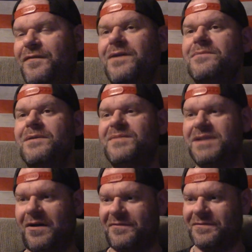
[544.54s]
filmed
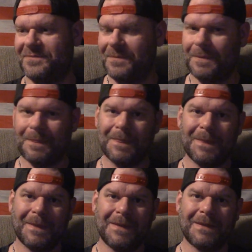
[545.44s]
himself.
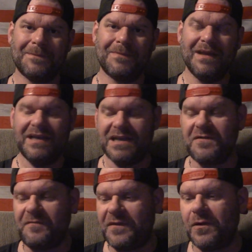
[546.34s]
He
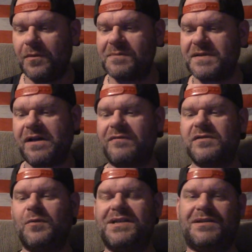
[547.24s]
didn't film himself
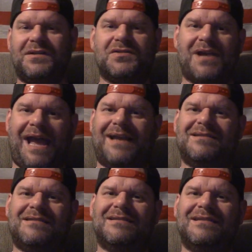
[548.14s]
switching the
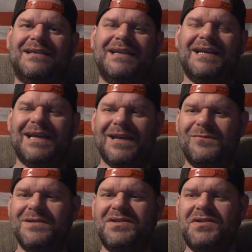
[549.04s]
tracks. It
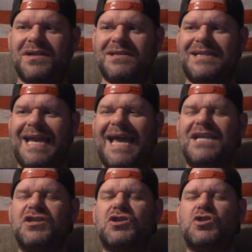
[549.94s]
was just
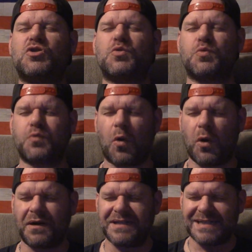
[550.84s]

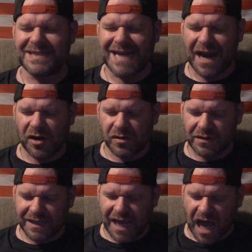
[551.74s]

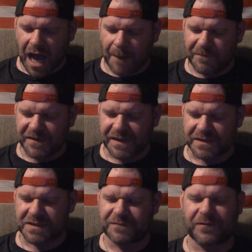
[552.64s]
extraordinarily
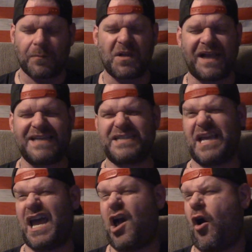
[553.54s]
obvious from, like,
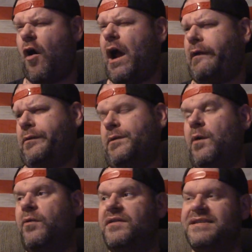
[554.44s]
say, I don't
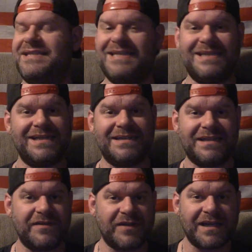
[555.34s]
know, the
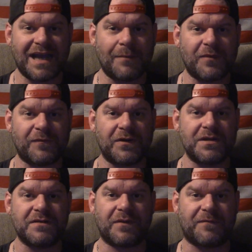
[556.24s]
CCTV camera
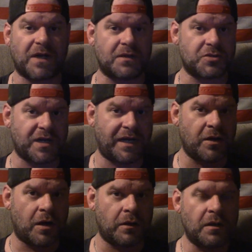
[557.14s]
footage of the fucking train
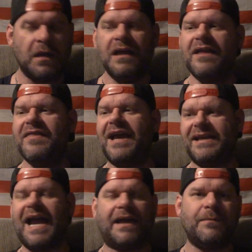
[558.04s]
yard that,
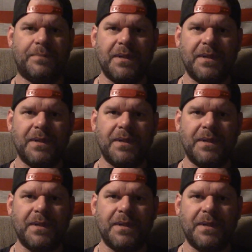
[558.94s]
yeah, he